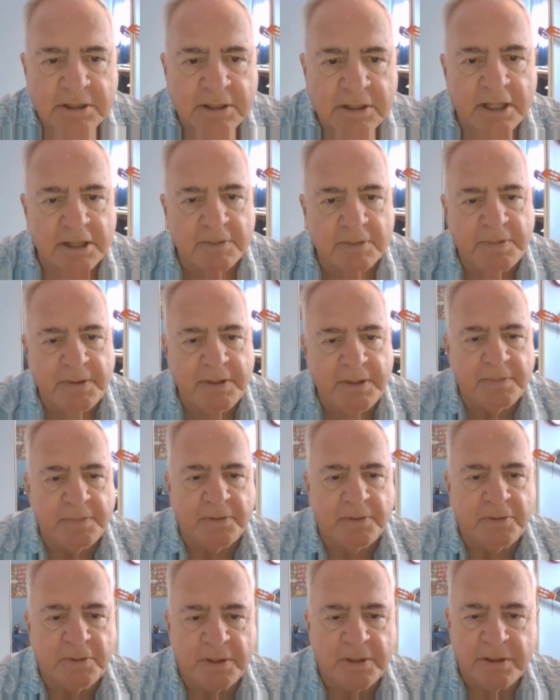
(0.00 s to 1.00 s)
that the
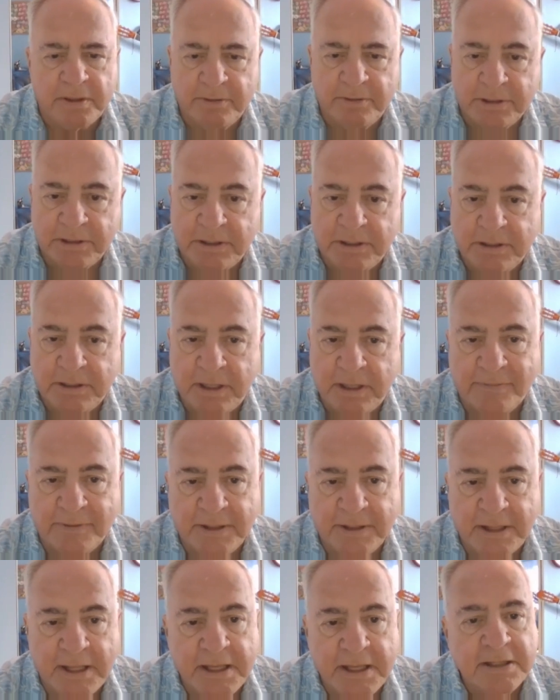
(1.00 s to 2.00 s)
people, whether in
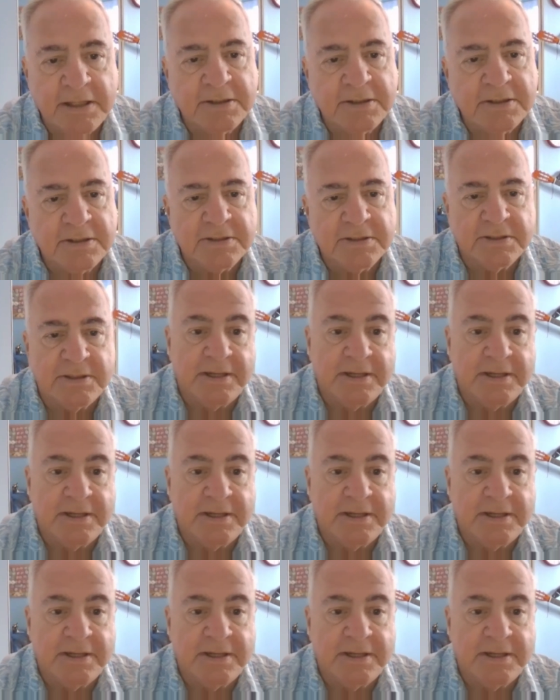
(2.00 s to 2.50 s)
Netherlands,